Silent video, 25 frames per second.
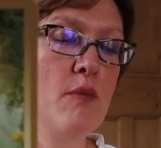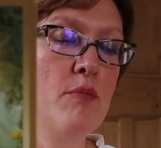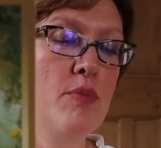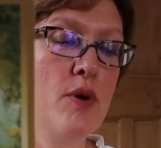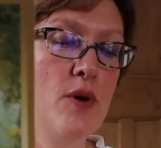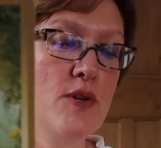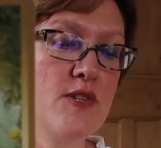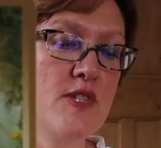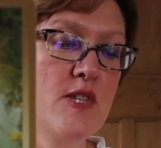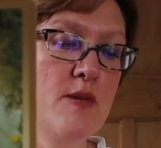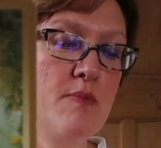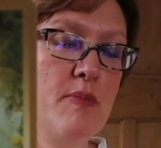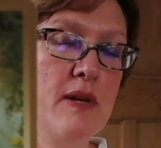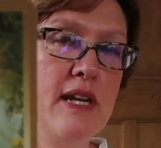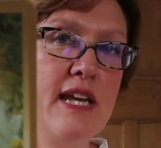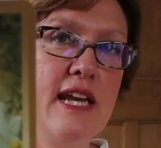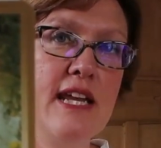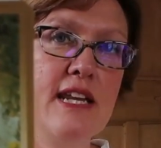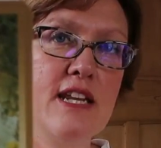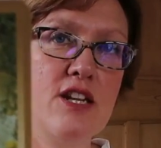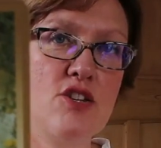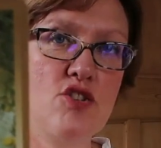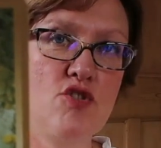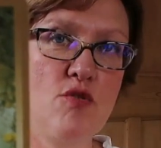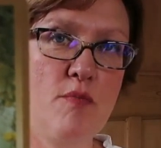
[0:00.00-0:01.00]
possibly
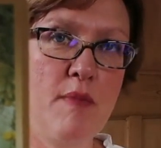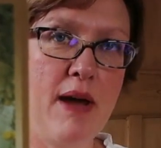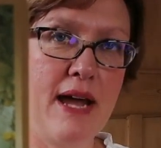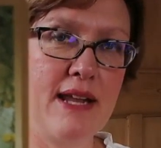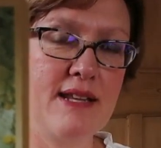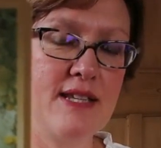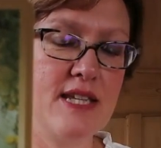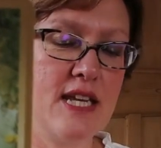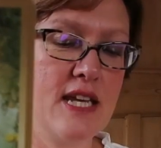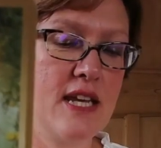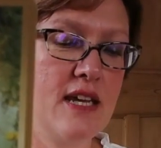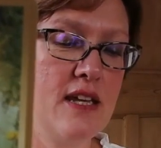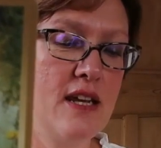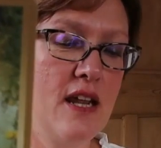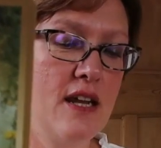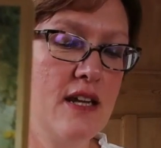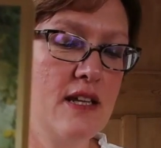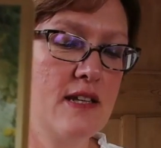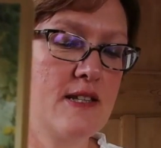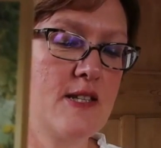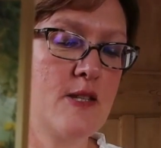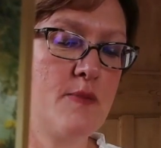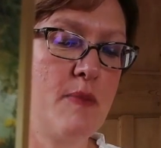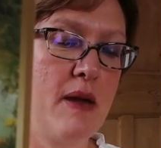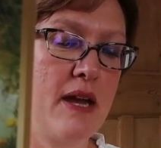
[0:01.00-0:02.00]
in a dramatic and
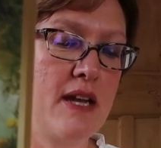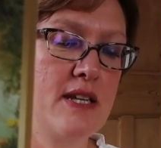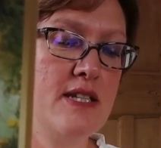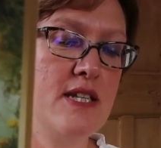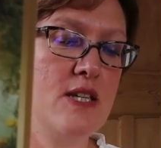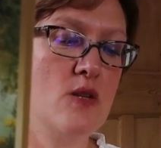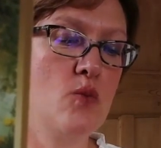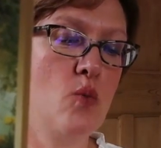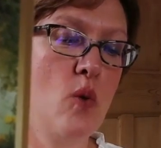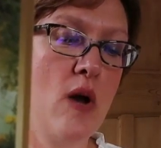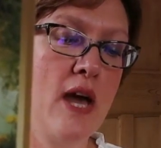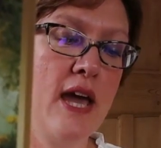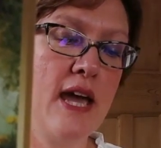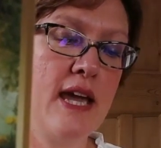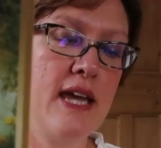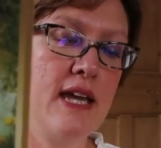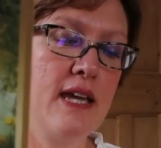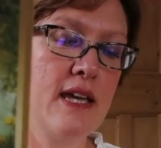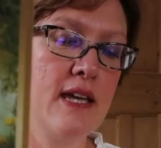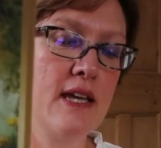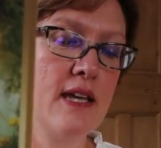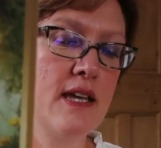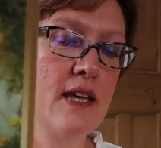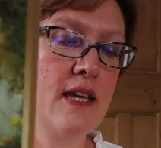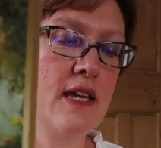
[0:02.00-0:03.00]
unexpected
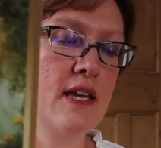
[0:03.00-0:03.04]
way.